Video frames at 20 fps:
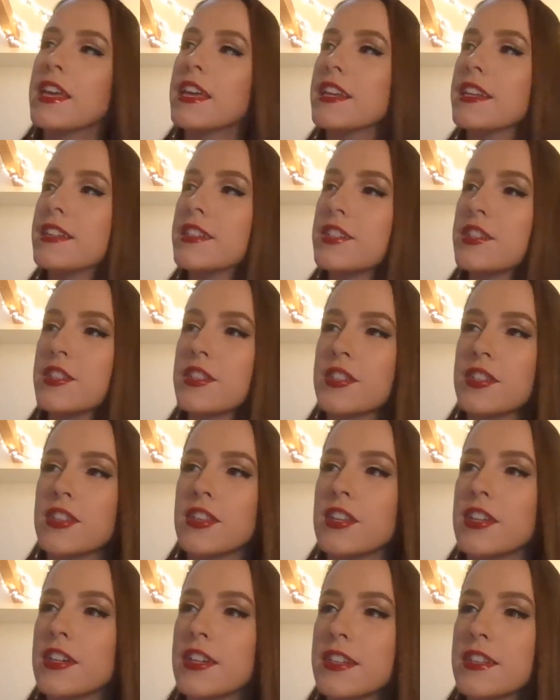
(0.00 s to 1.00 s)
it just
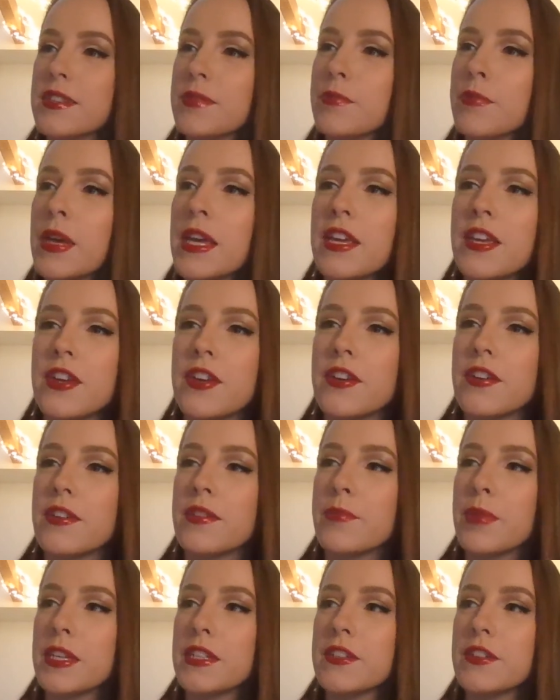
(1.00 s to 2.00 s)
makes
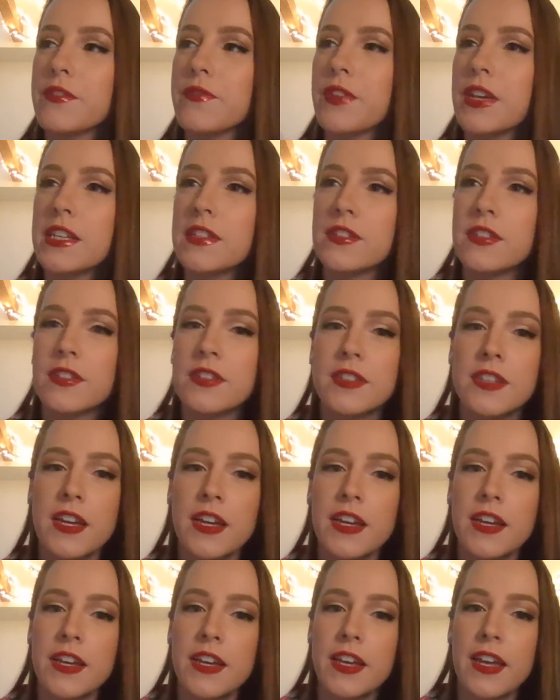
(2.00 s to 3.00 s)
your face looks
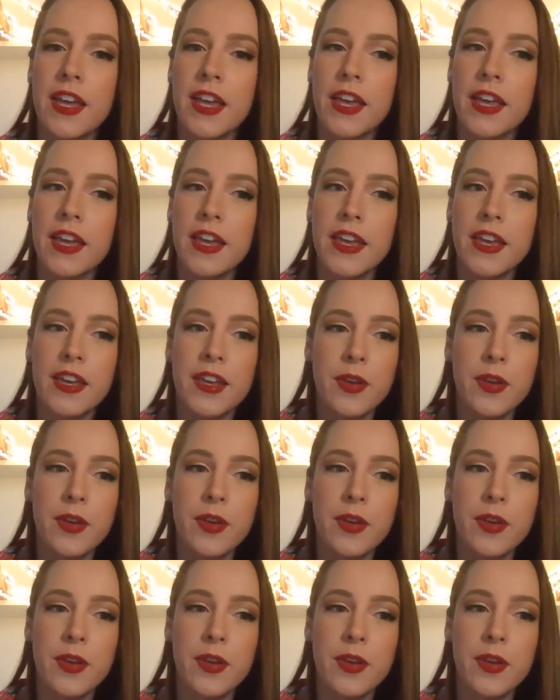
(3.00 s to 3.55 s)
like a